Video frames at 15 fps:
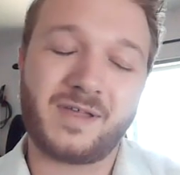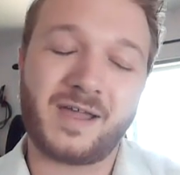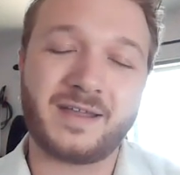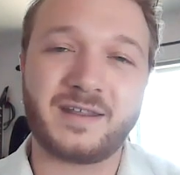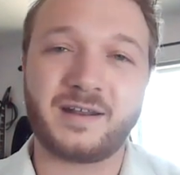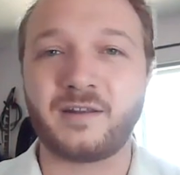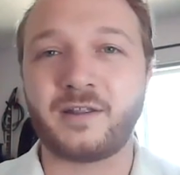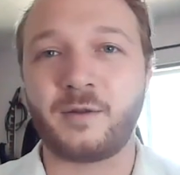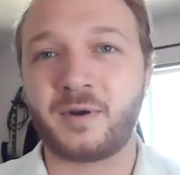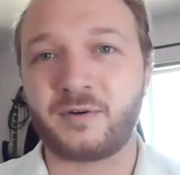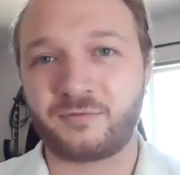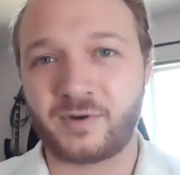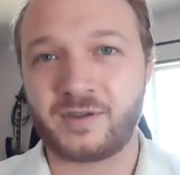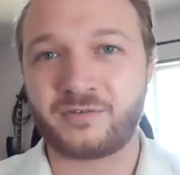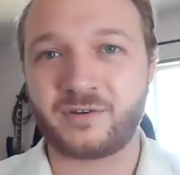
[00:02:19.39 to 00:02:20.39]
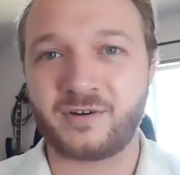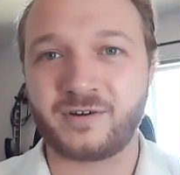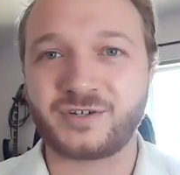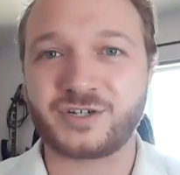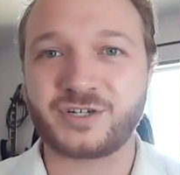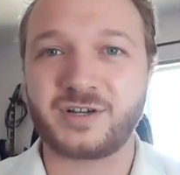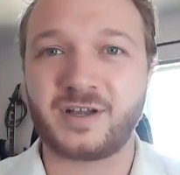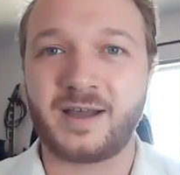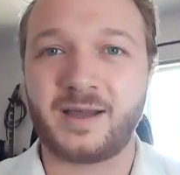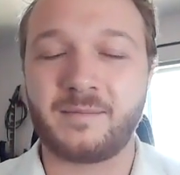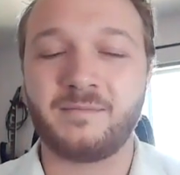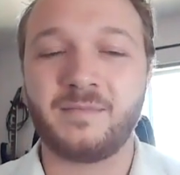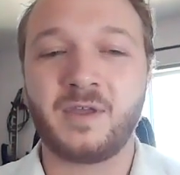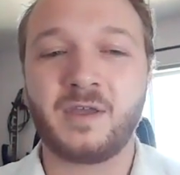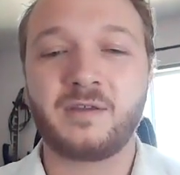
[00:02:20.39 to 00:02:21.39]
I did a little bit of research.
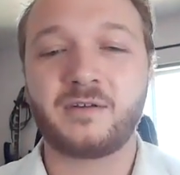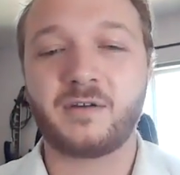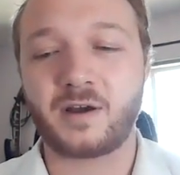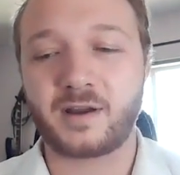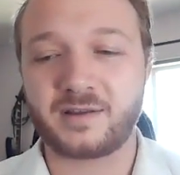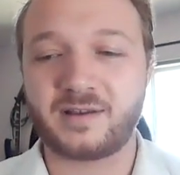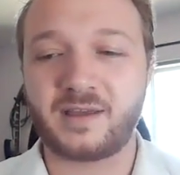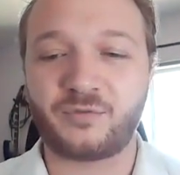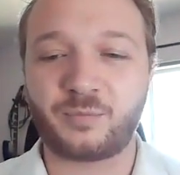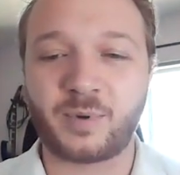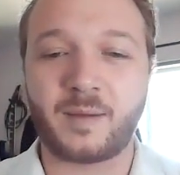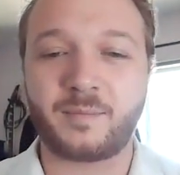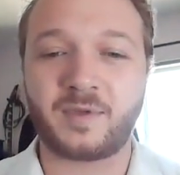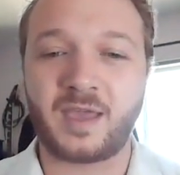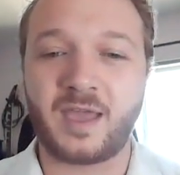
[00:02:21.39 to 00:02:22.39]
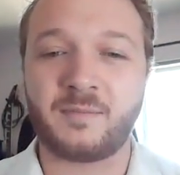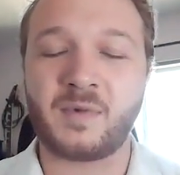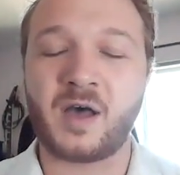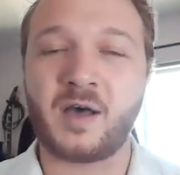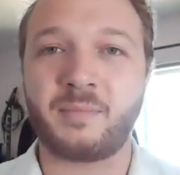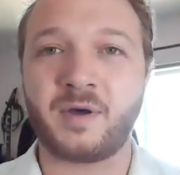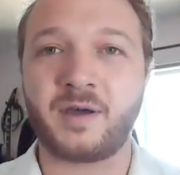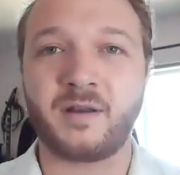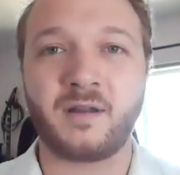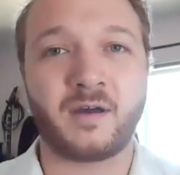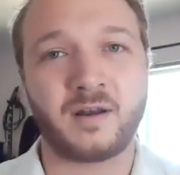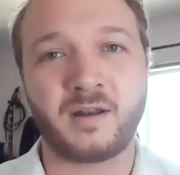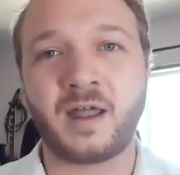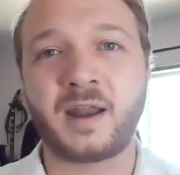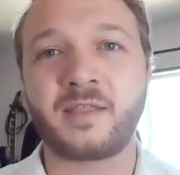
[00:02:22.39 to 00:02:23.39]
Um, Target Test Prep came up on,
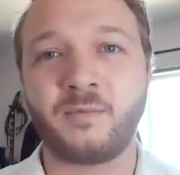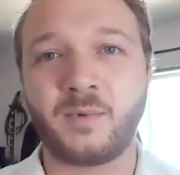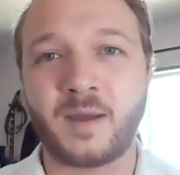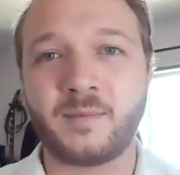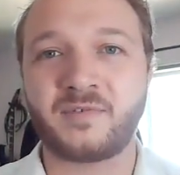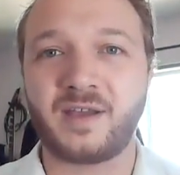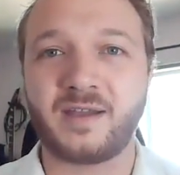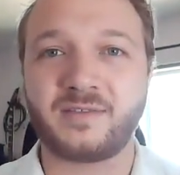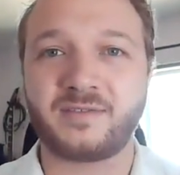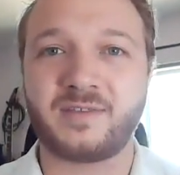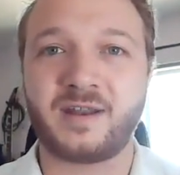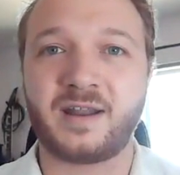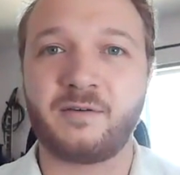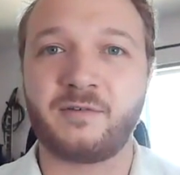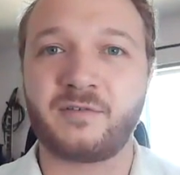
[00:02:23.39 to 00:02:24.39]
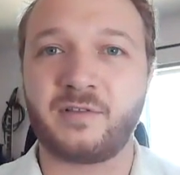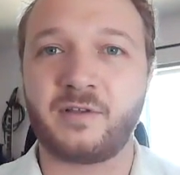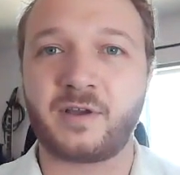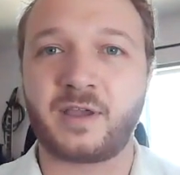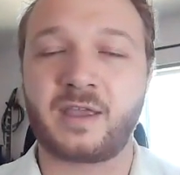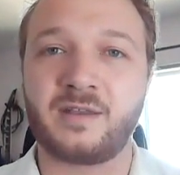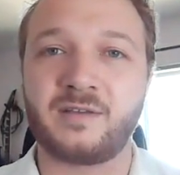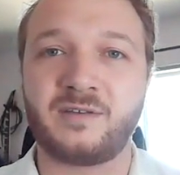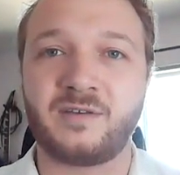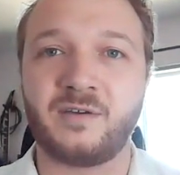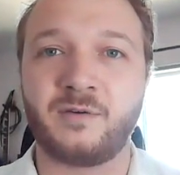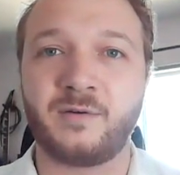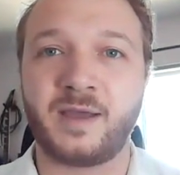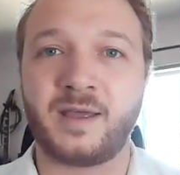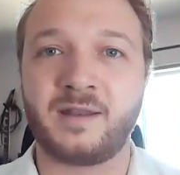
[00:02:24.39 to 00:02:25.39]
on a lot of the websites that I was looking
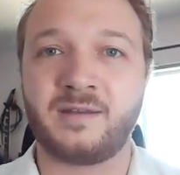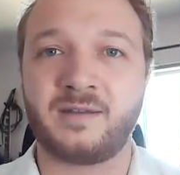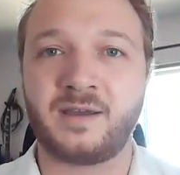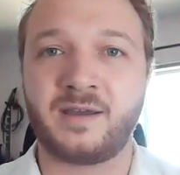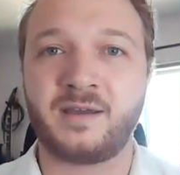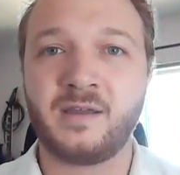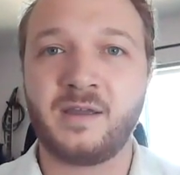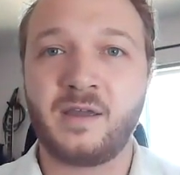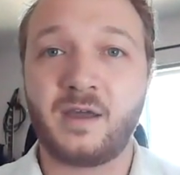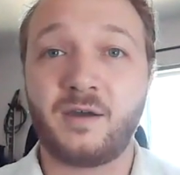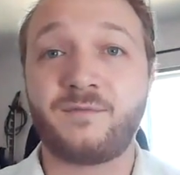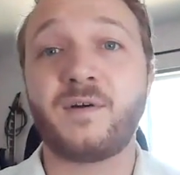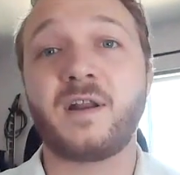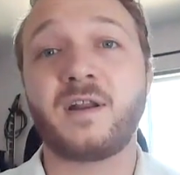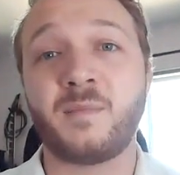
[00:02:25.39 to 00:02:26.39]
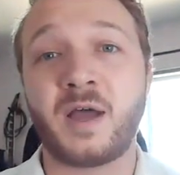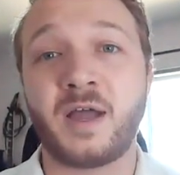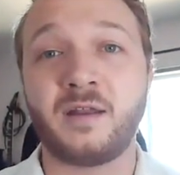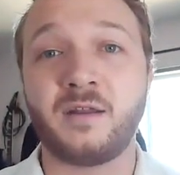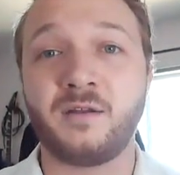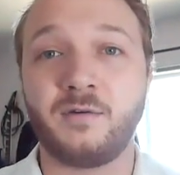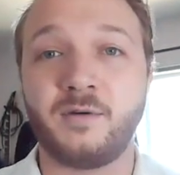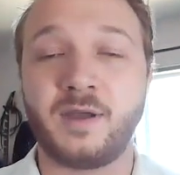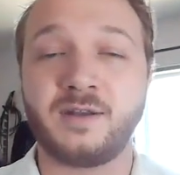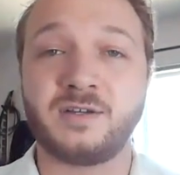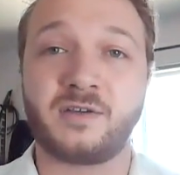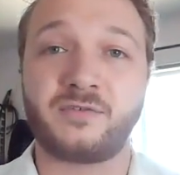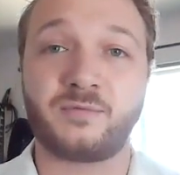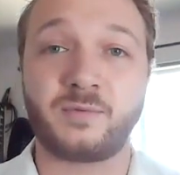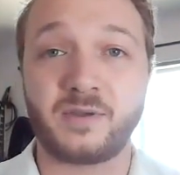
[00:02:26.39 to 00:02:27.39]
into, and uh, a friend of mine who had
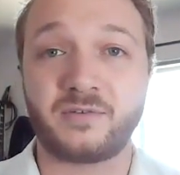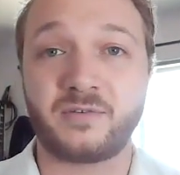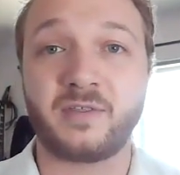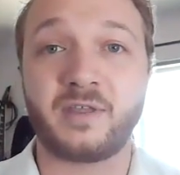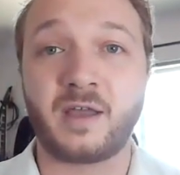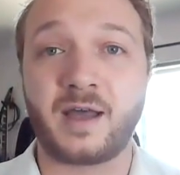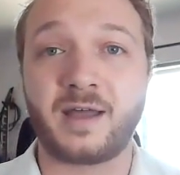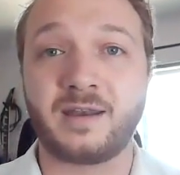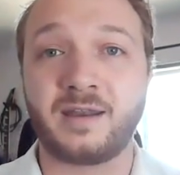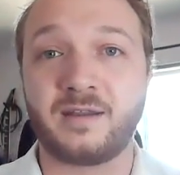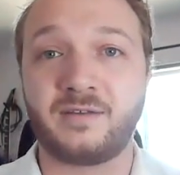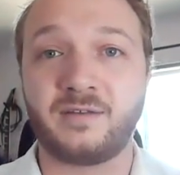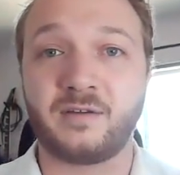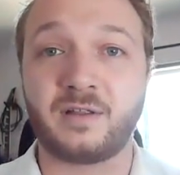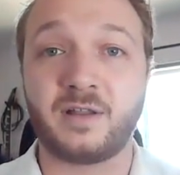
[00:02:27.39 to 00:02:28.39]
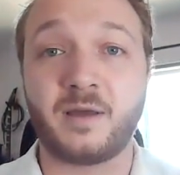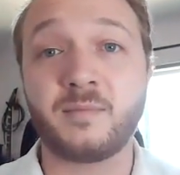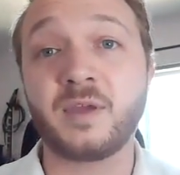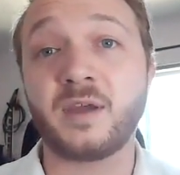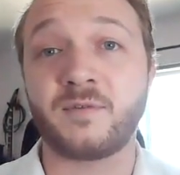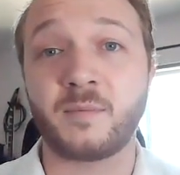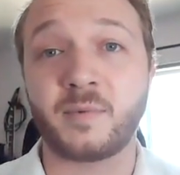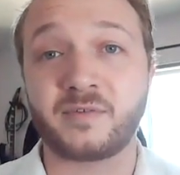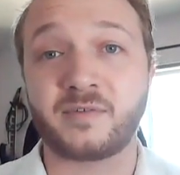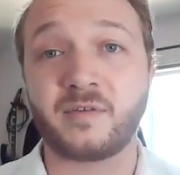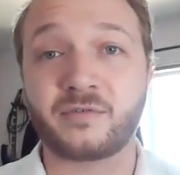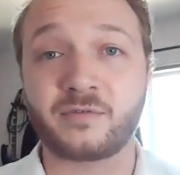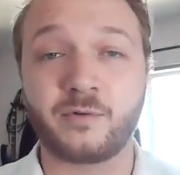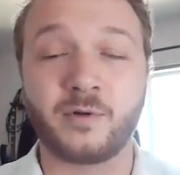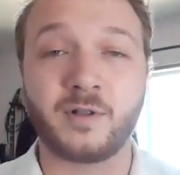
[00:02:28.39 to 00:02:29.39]
just recently gotten into Columbia for
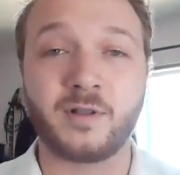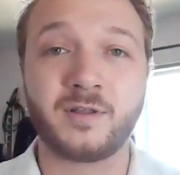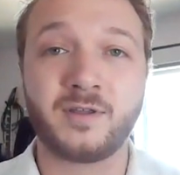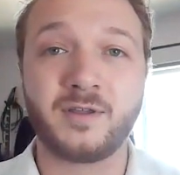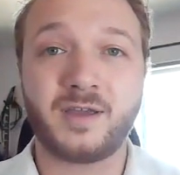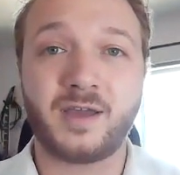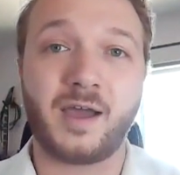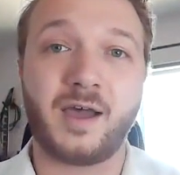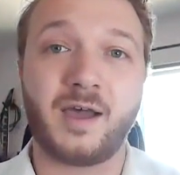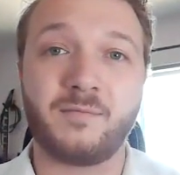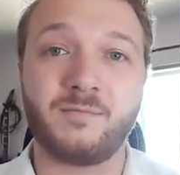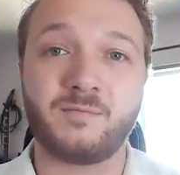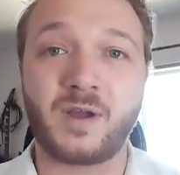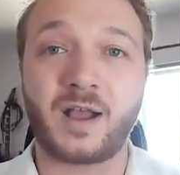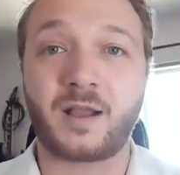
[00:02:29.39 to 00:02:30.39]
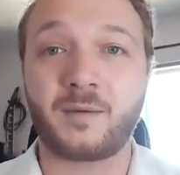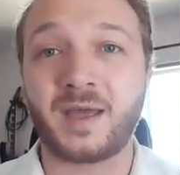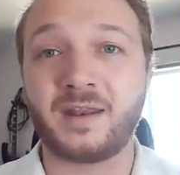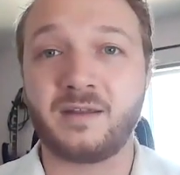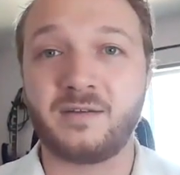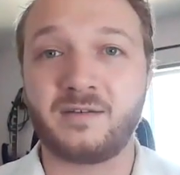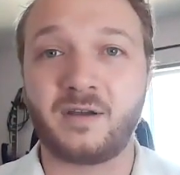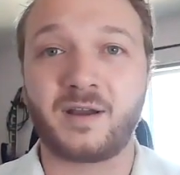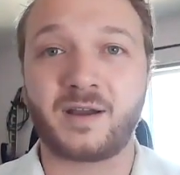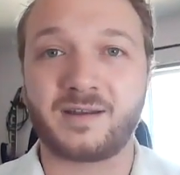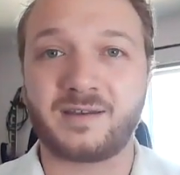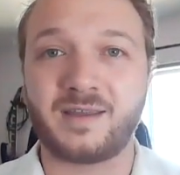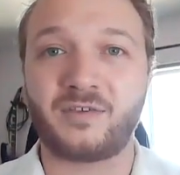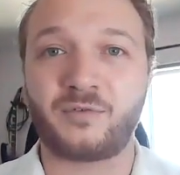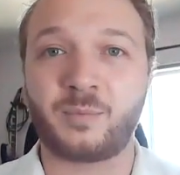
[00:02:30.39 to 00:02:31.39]
business school um, recommended Target
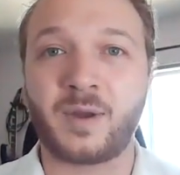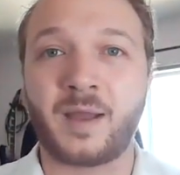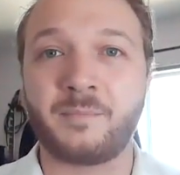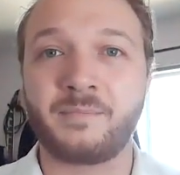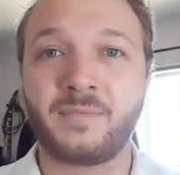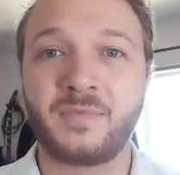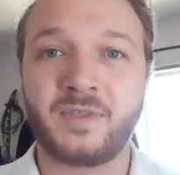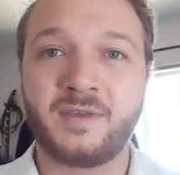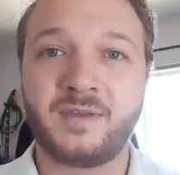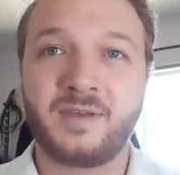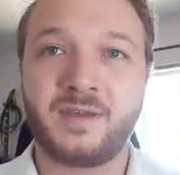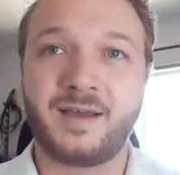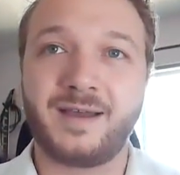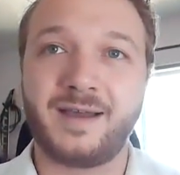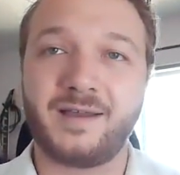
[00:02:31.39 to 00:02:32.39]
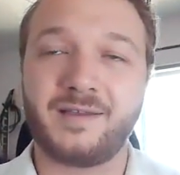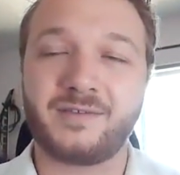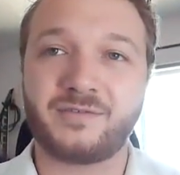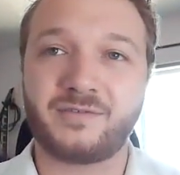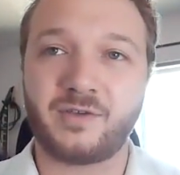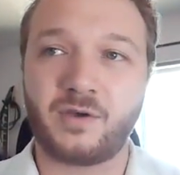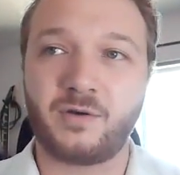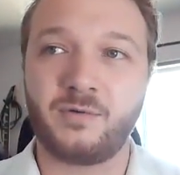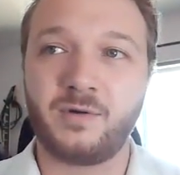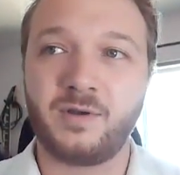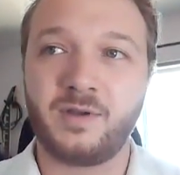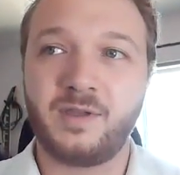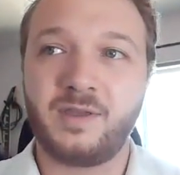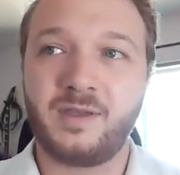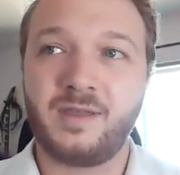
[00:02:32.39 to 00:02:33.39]
Test Prep. Uh, so